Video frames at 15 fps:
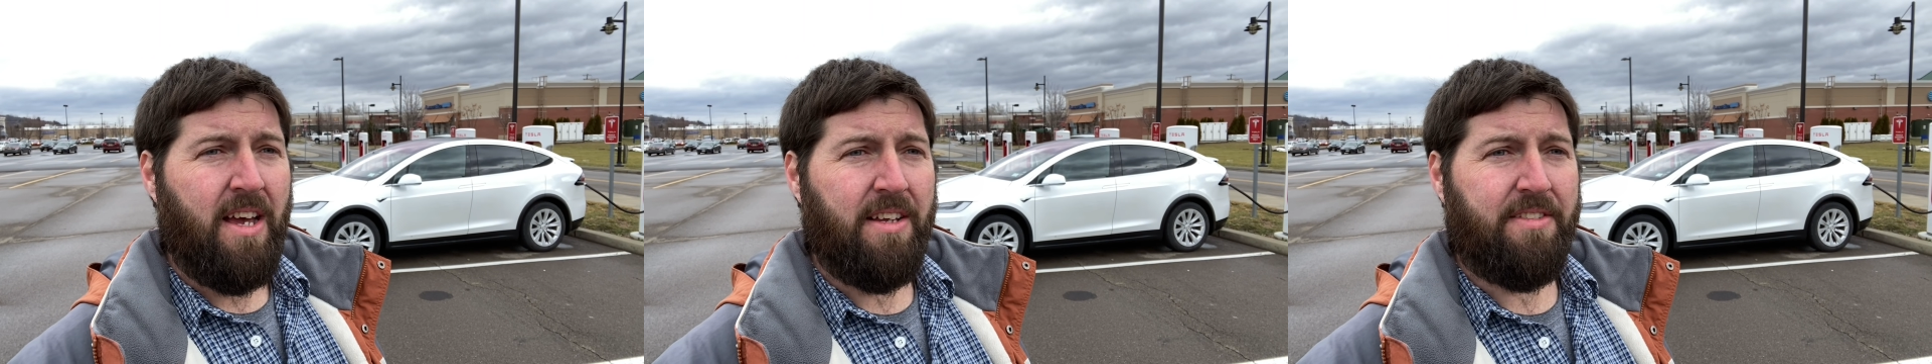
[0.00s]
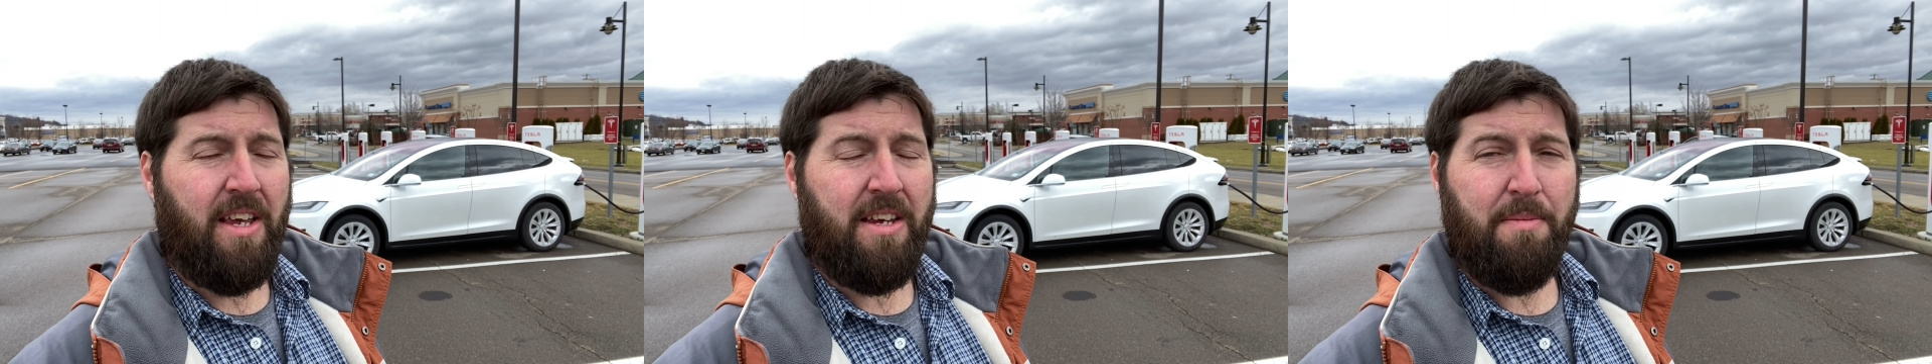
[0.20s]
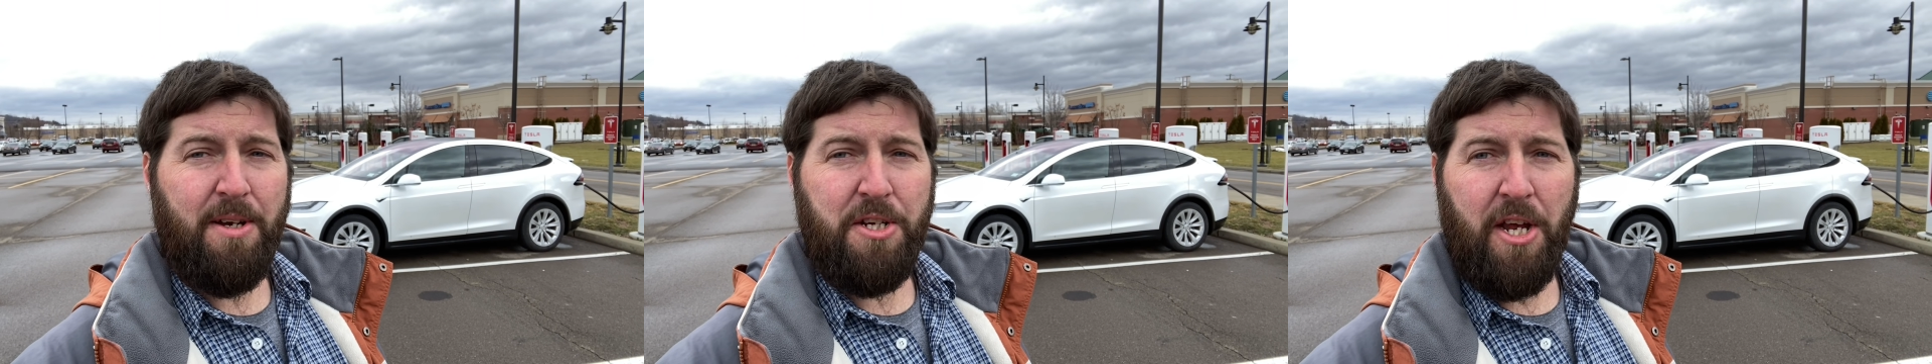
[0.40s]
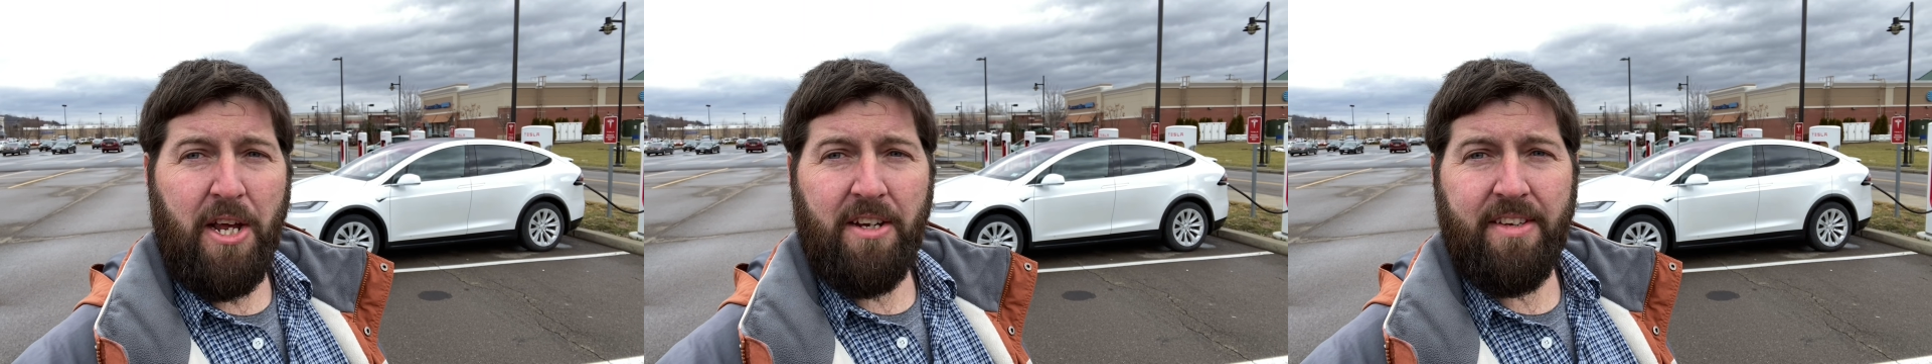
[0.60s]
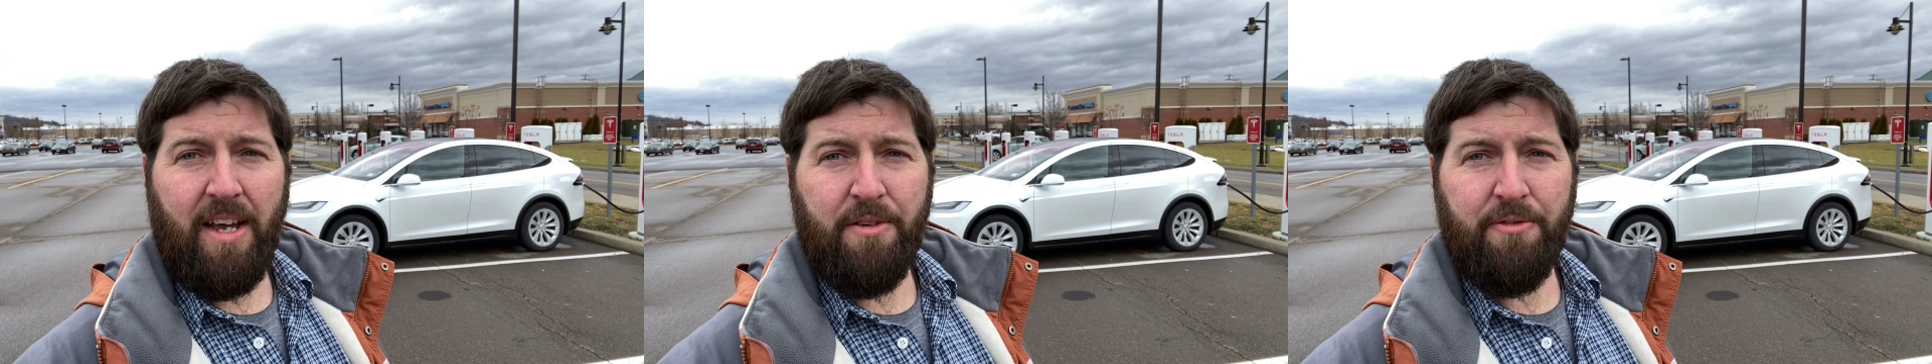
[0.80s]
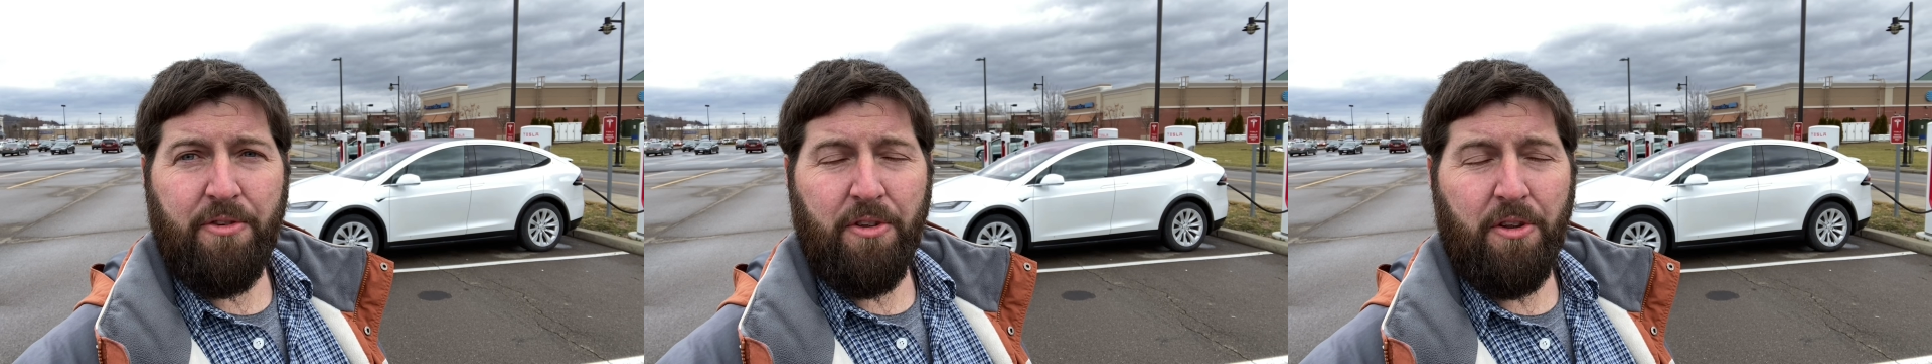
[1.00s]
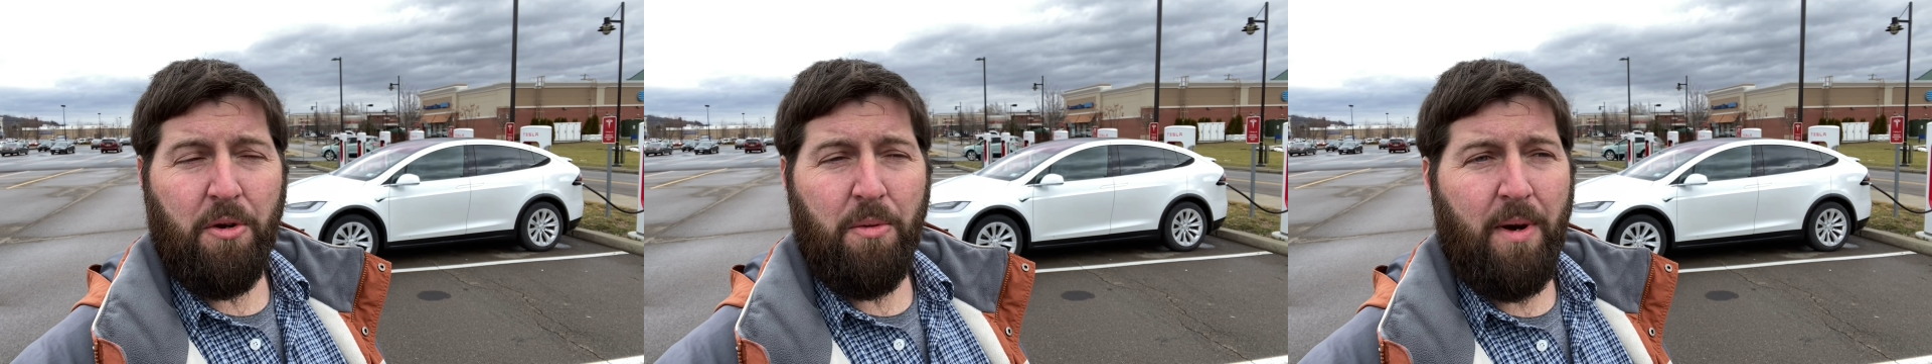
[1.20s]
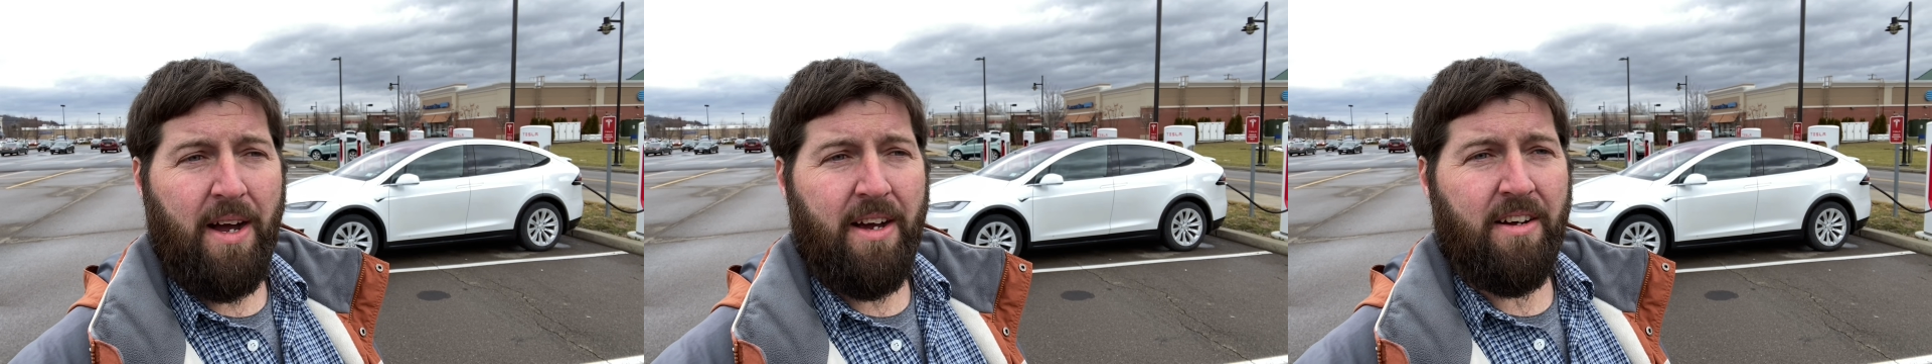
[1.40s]
taking my channel down for a little
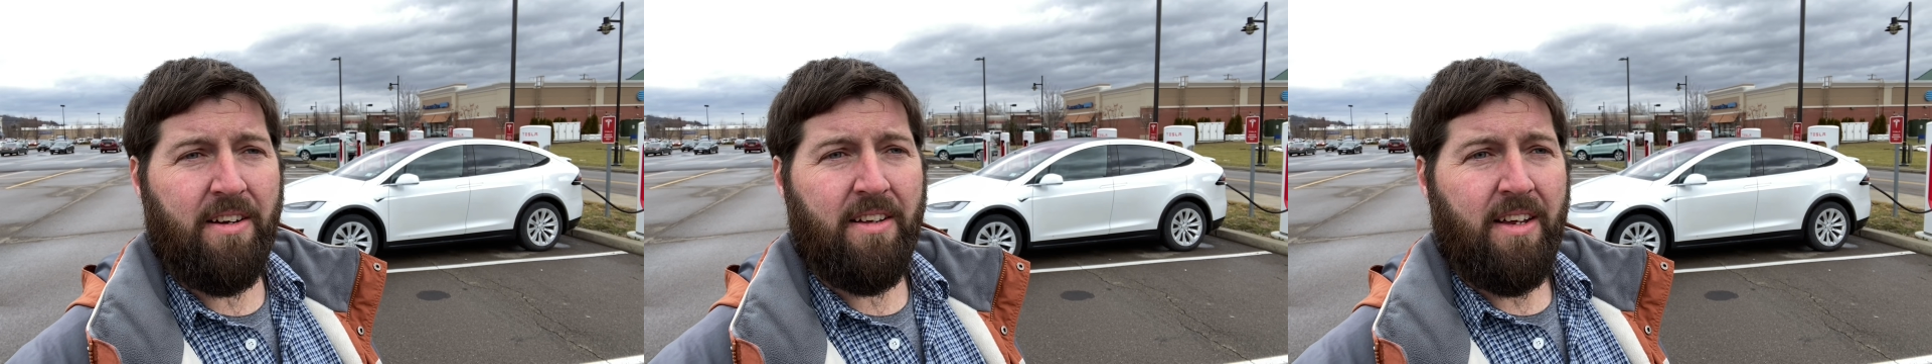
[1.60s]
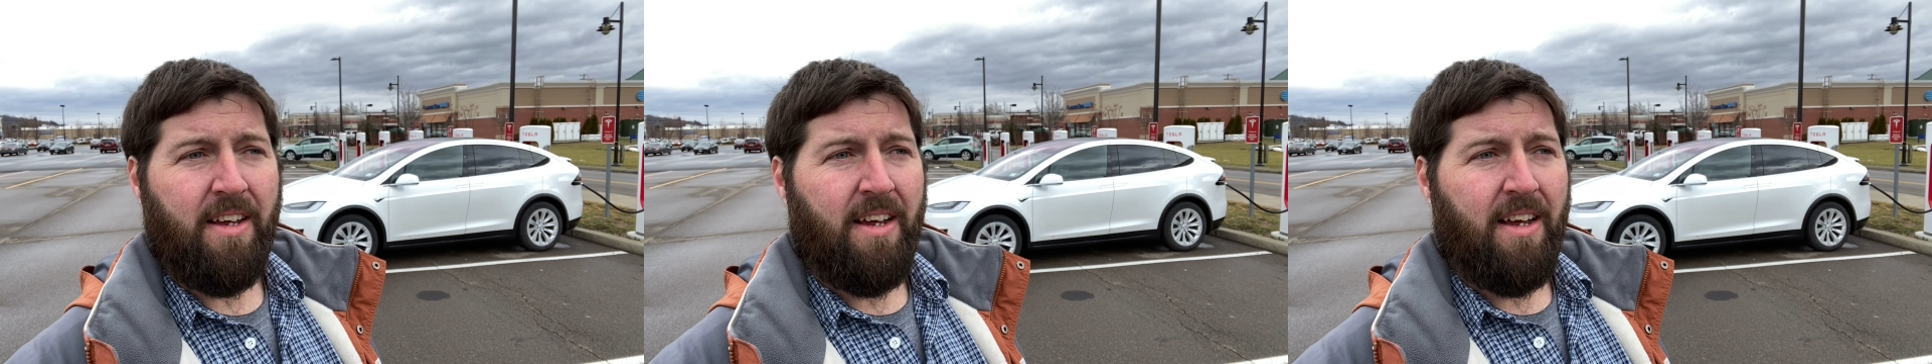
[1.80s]
while,